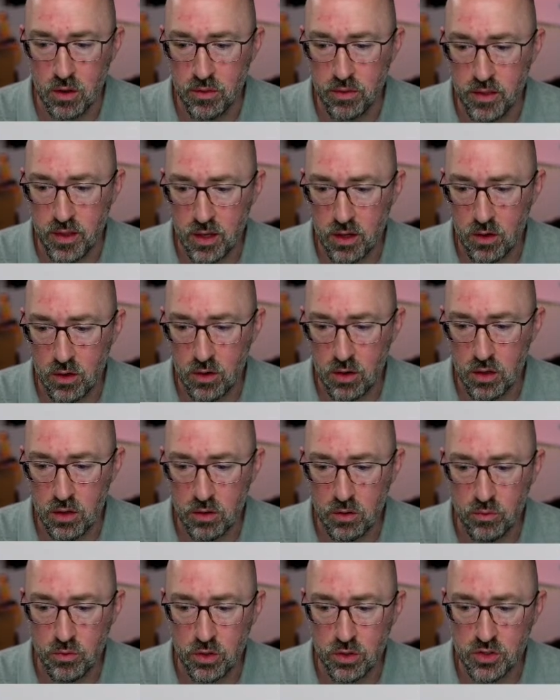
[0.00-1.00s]

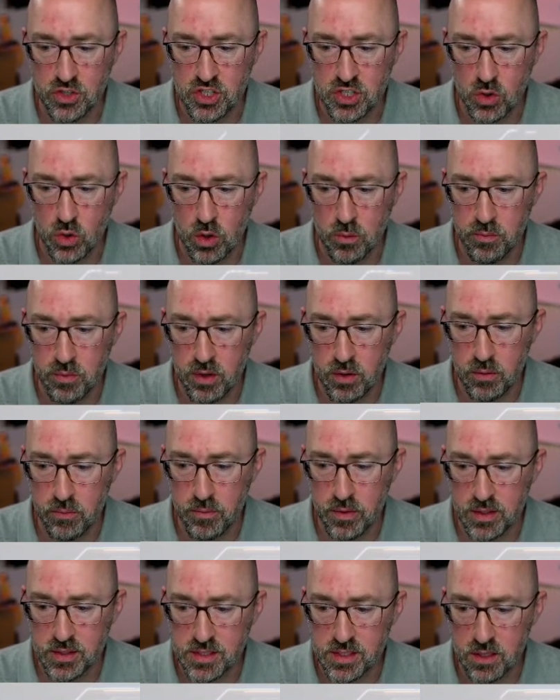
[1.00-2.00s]
going to show up
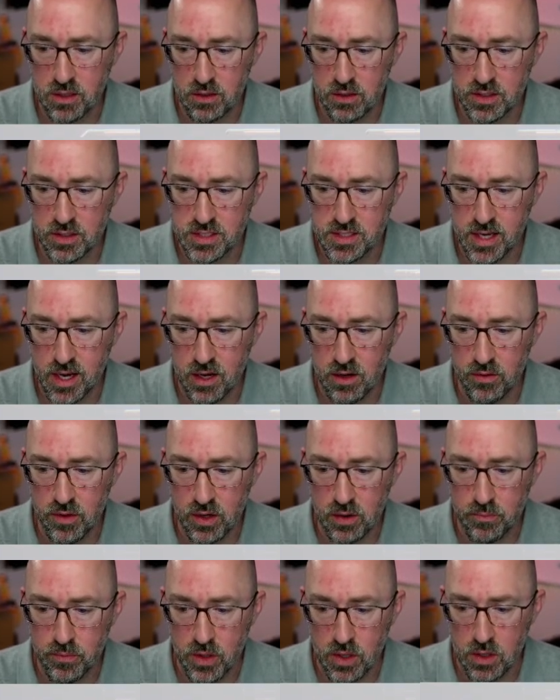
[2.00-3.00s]
inside of
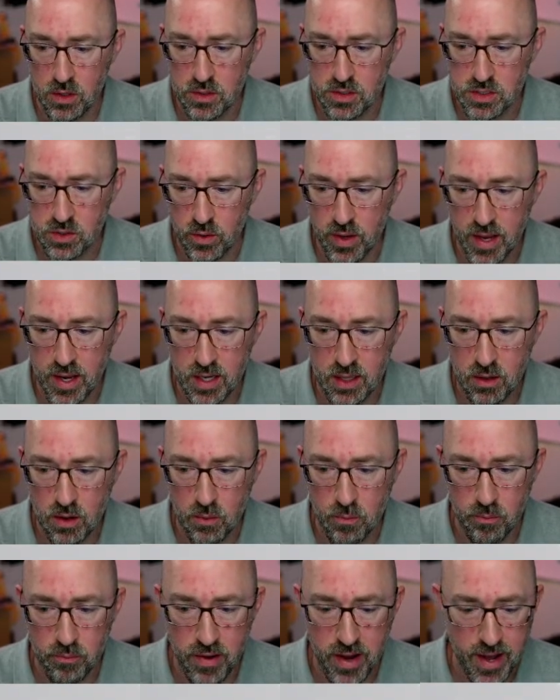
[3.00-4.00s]
there. So heading
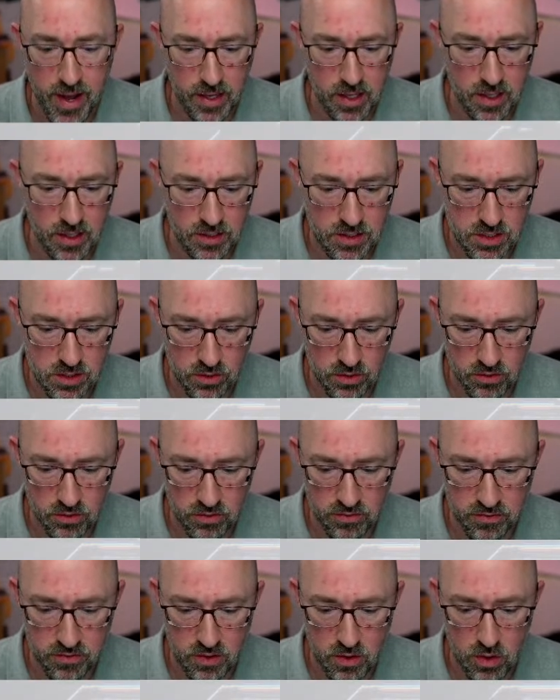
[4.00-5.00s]
back into the
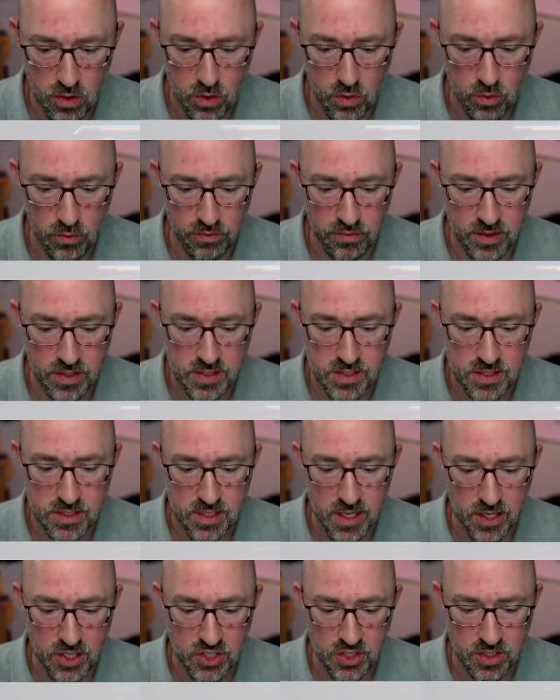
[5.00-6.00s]
flow, this is
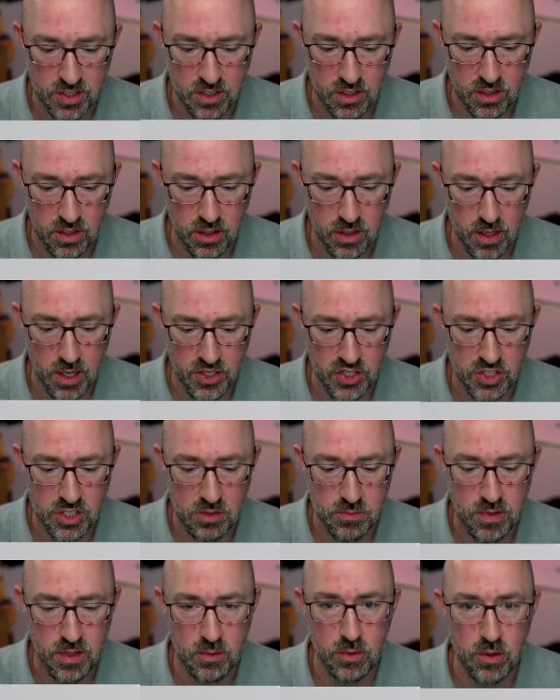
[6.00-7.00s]
actually done. I
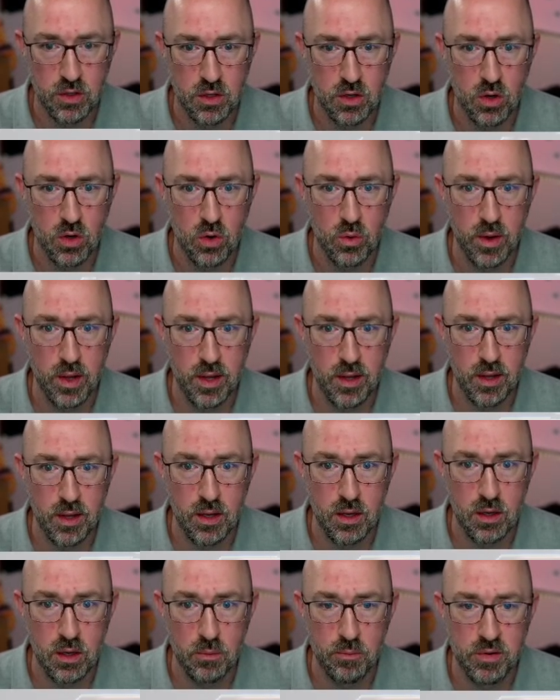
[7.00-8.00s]
should be able to go
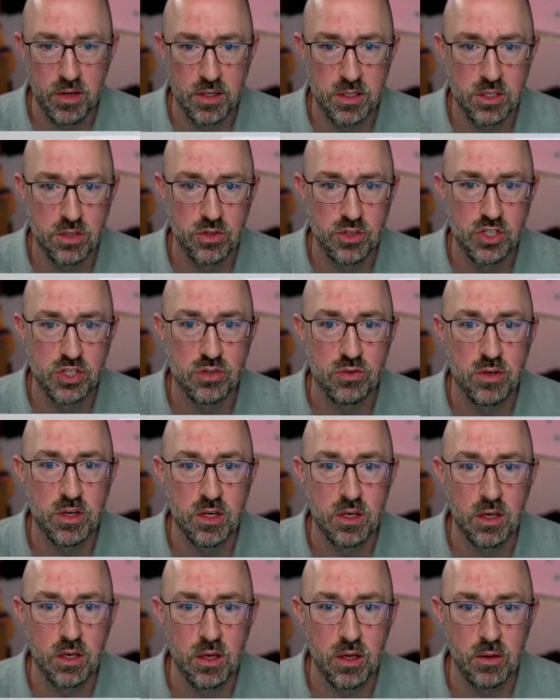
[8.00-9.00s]
and append to the
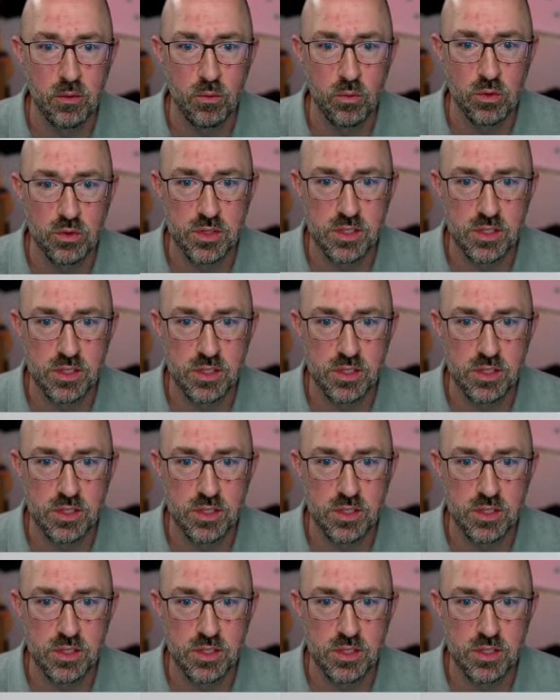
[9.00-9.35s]
string, and we'll